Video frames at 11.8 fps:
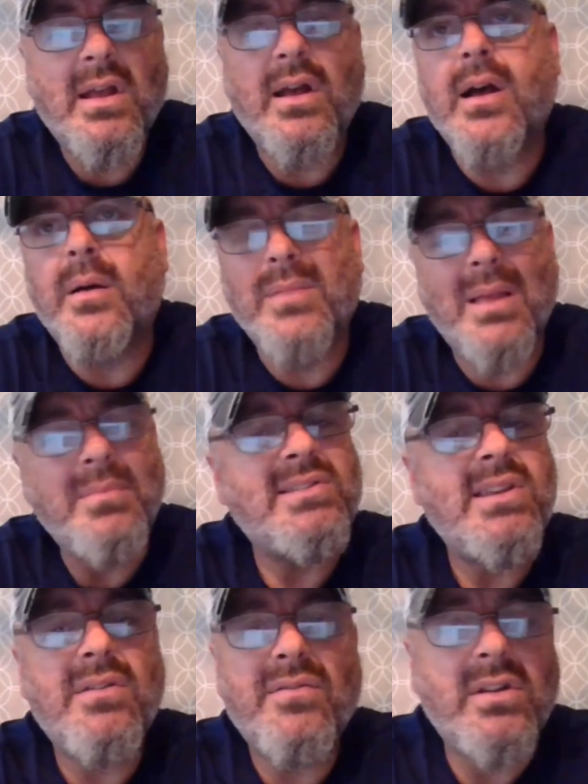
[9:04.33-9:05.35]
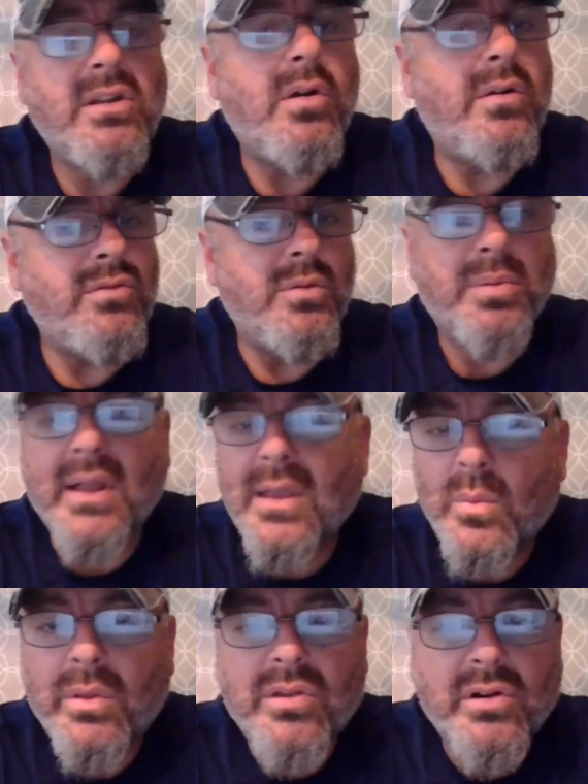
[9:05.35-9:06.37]
Let me see a video of you playing
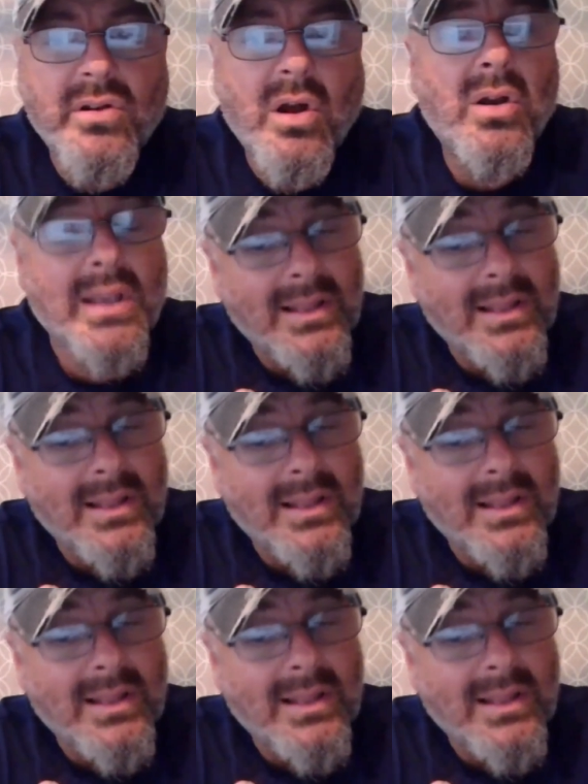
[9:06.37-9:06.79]
with your dog,